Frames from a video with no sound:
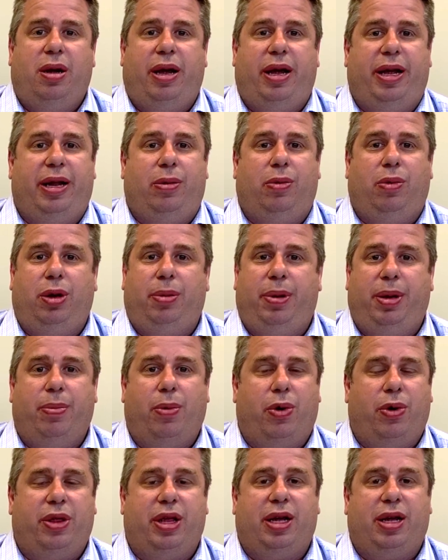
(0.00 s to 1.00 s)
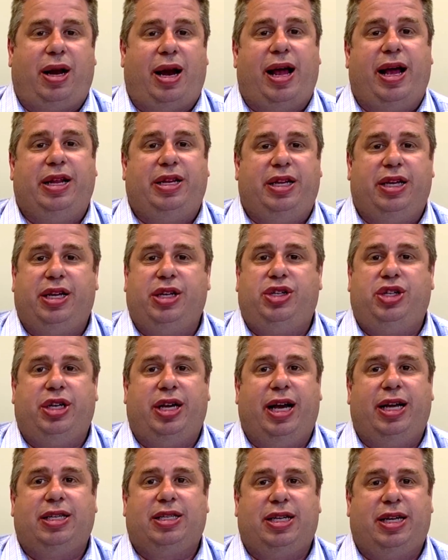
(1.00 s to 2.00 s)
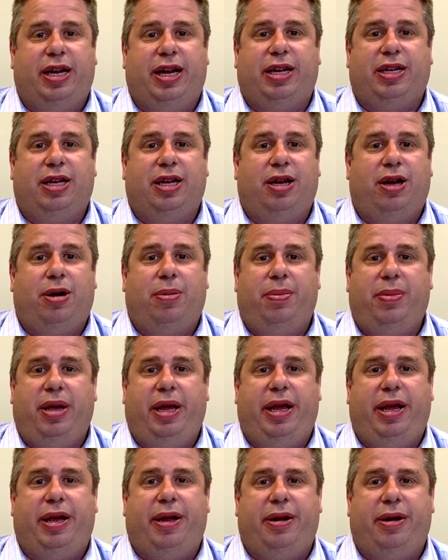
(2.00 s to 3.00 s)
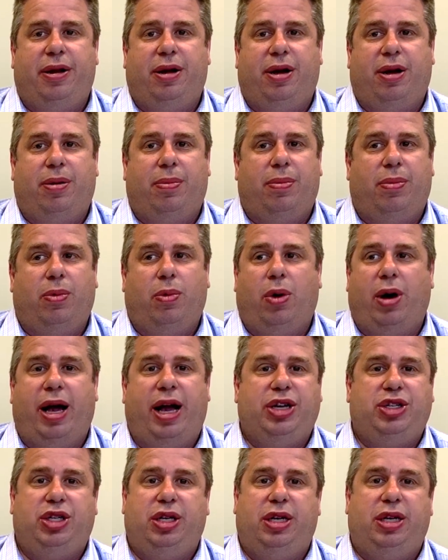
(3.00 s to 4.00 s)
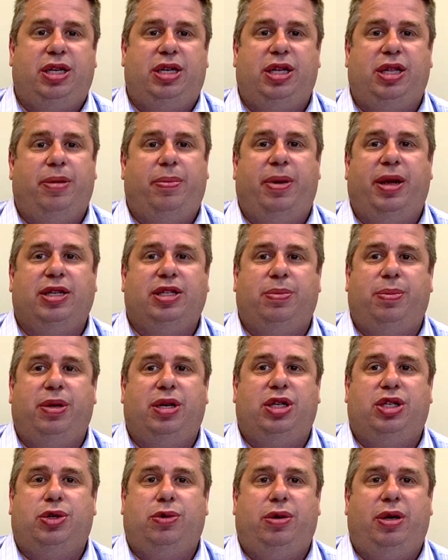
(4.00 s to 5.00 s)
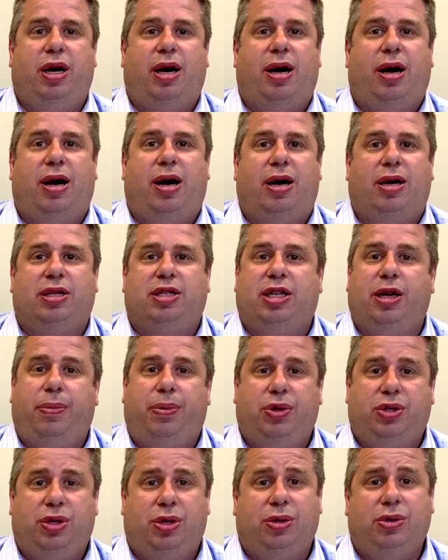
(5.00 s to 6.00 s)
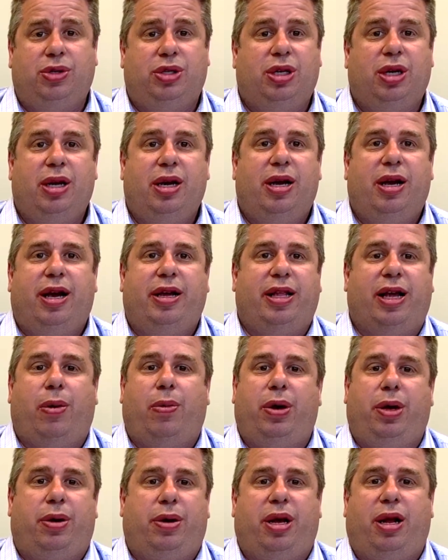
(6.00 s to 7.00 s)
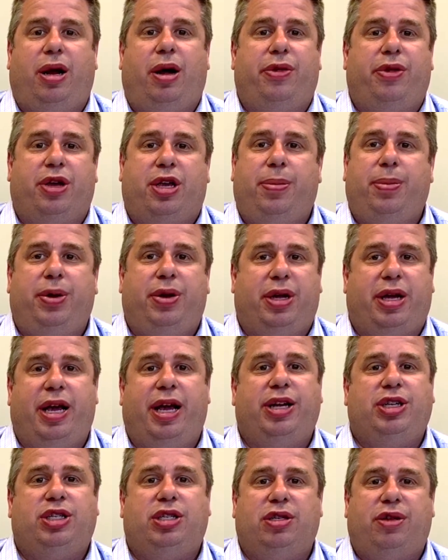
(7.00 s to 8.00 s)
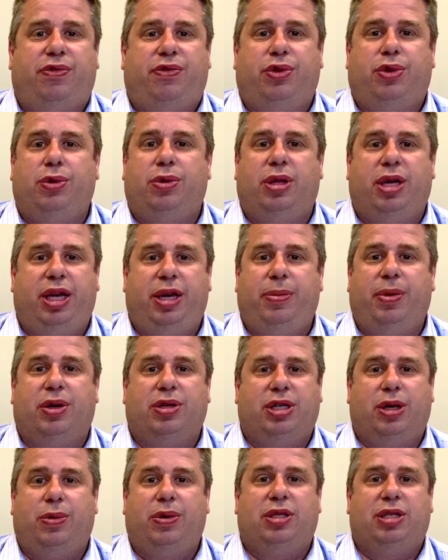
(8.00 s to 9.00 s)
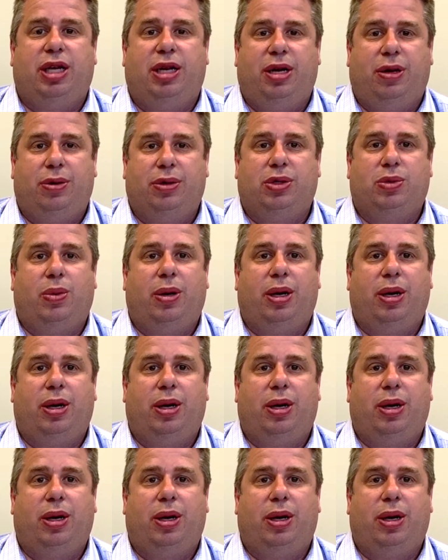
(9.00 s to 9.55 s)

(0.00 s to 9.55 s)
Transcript: and we'd be more than glad to get you guys connected up and um, we'll add you into the men's ministry uh, on Simple Church and that way you'll get all the communications through the emails that we send out as